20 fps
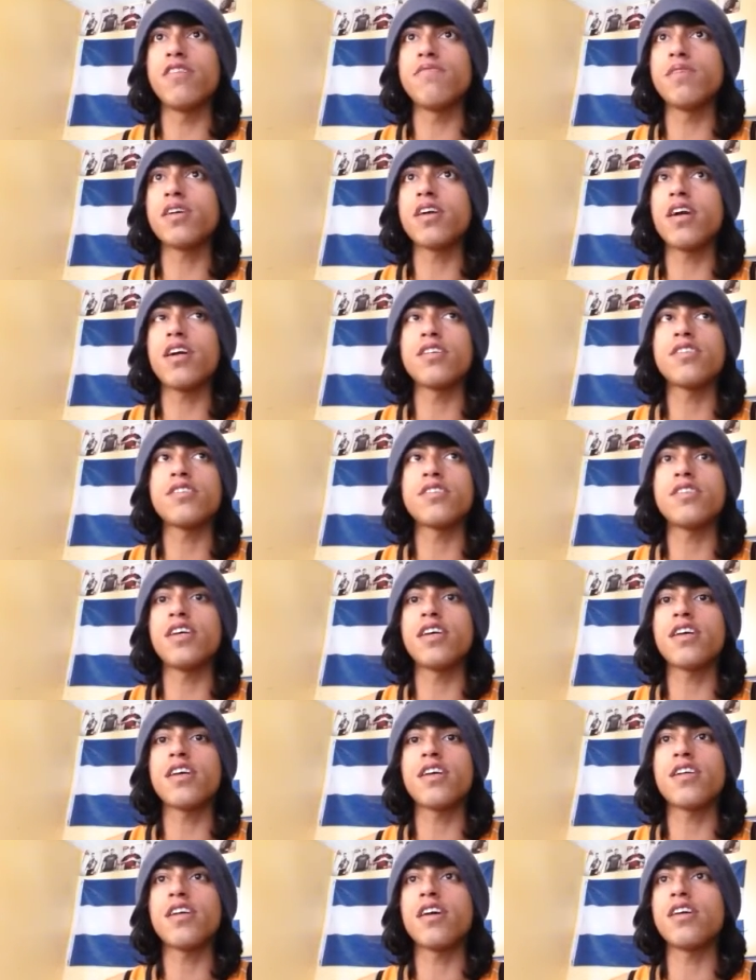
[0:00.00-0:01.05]
I've been kind of
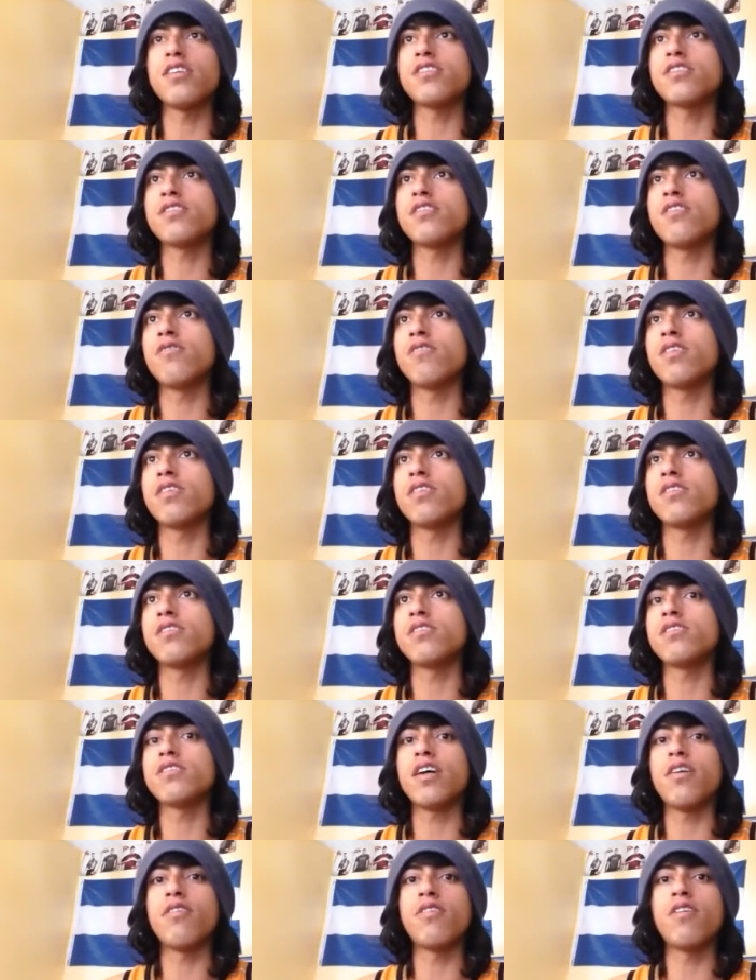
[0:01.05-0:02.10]
sick and I just don't want
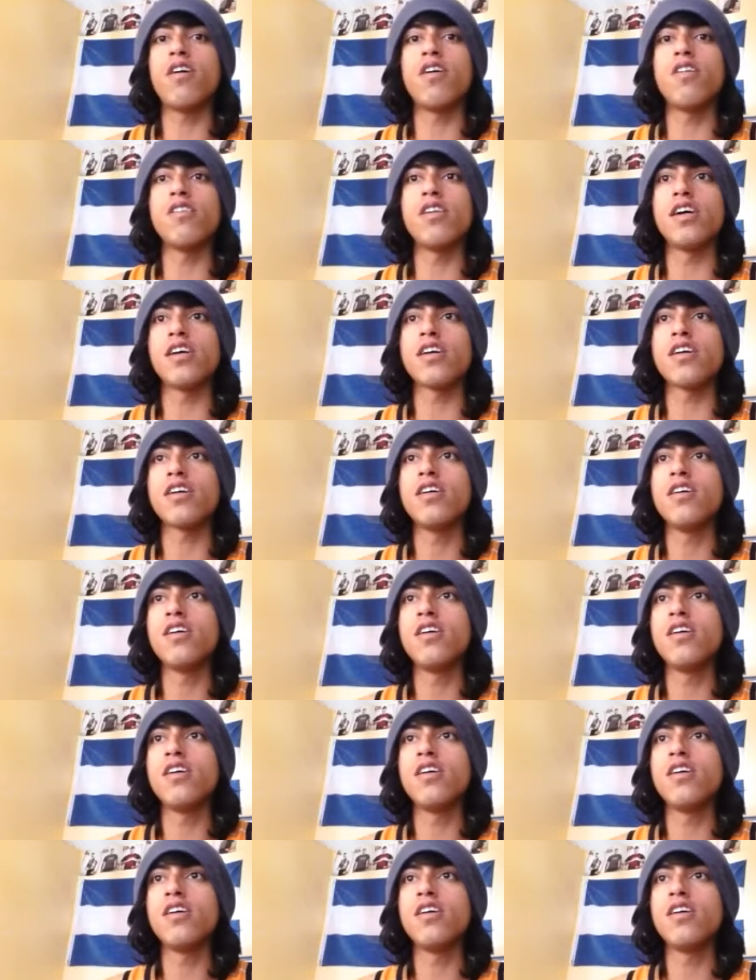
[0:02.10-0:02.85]
to sound all like